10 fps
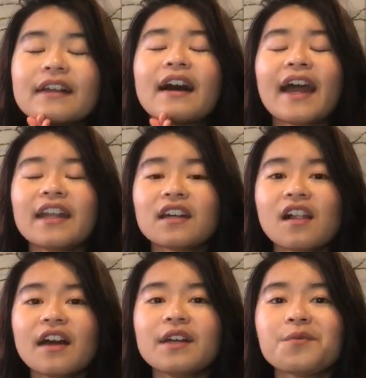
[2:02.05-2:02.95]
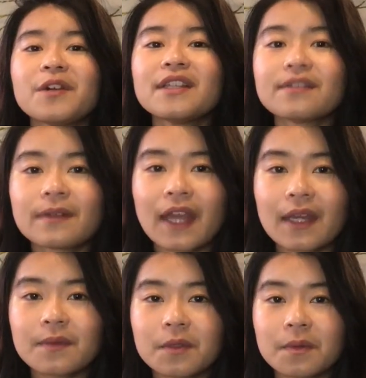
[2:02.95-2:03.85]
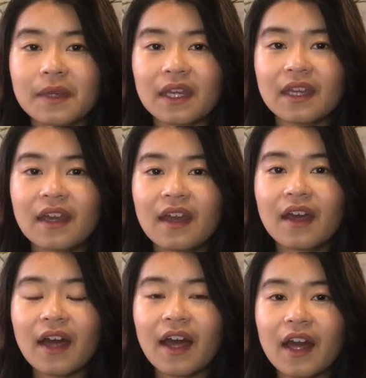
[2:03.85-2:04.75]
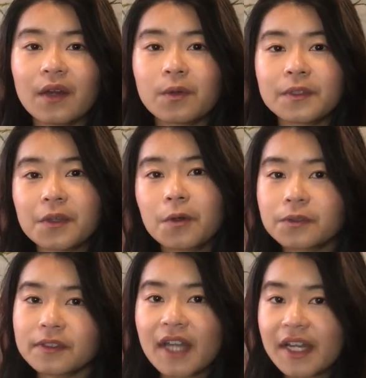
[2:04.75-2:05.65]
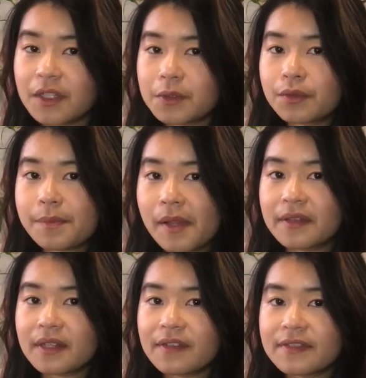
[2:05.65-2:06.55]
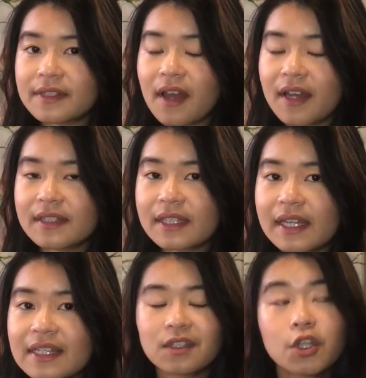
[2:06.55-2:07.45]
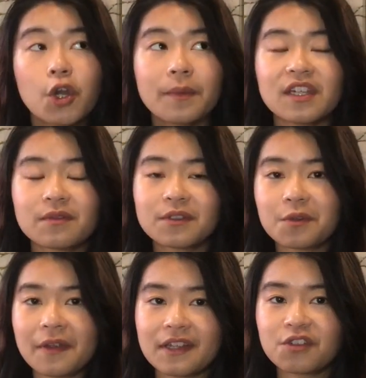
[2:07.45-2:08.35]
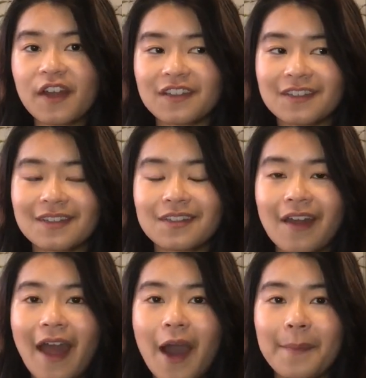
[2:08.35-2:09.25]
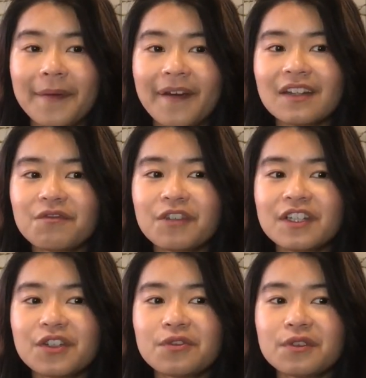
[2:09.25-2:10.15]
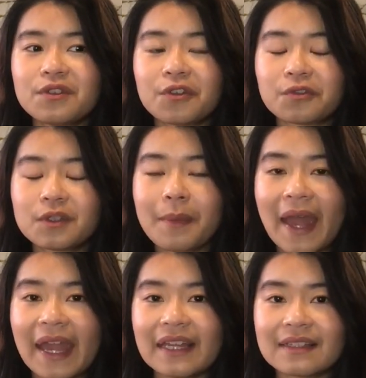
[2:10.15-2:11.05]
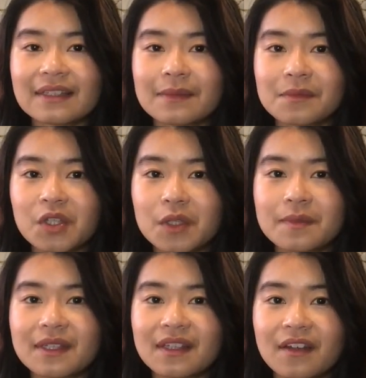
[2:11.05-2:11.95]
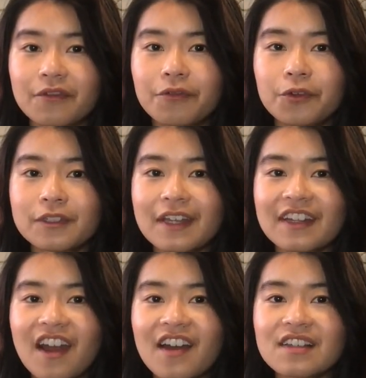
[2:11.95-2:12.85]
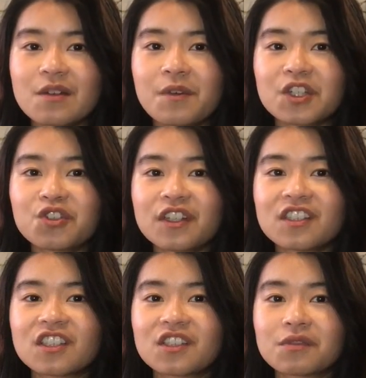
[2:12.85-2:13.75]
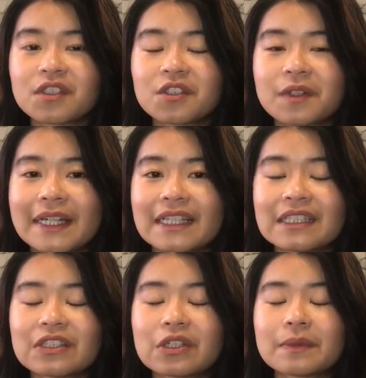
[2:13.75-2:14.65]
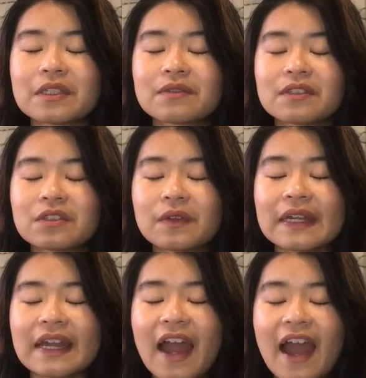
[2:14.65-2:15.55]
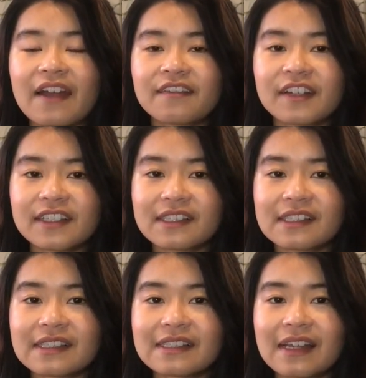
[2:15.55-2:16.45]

I had a client once who came to me who was also diagnosed with plantar fasciitis. She told me she was doing stretches to help reduce those pain symptoms in her foot, and I asked her what stretches she was doing, and she told me she was doing calf raises.